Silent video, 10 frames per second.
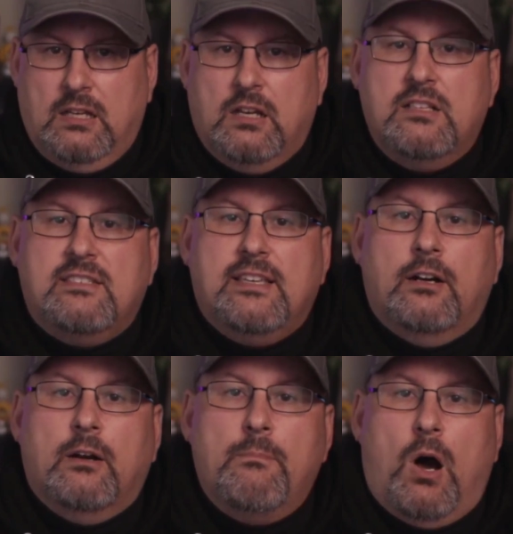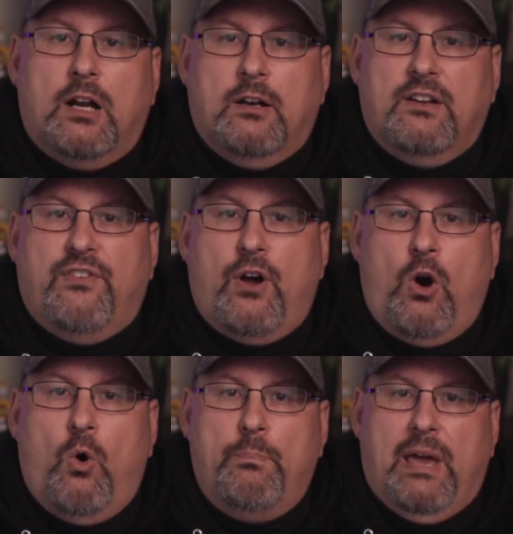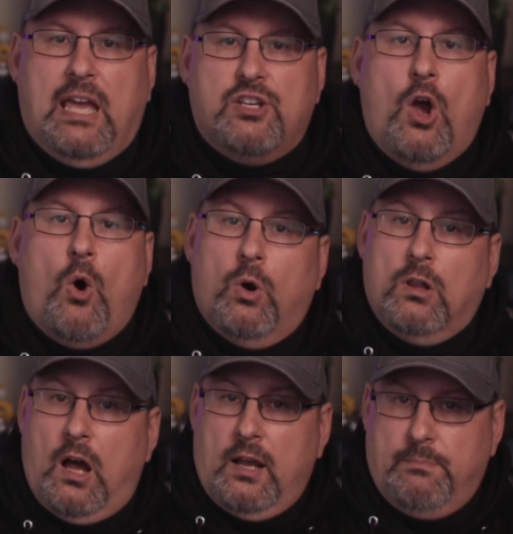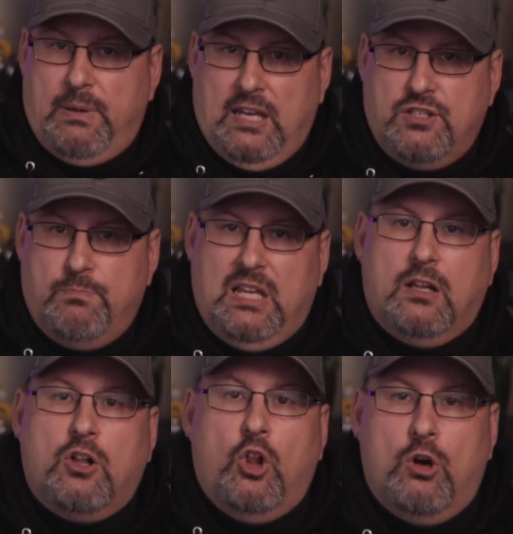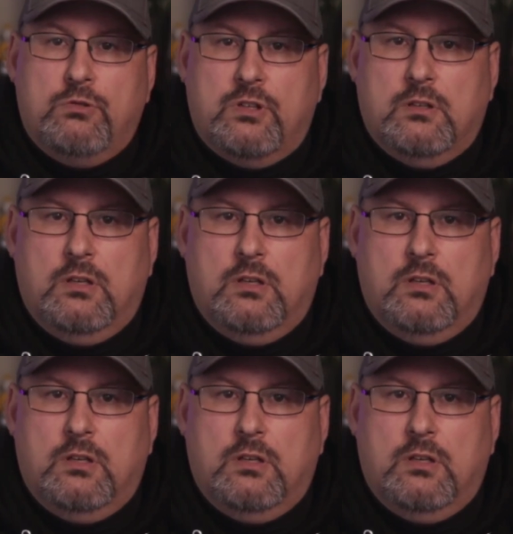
consider monitoring for the homepage or login page being cloned.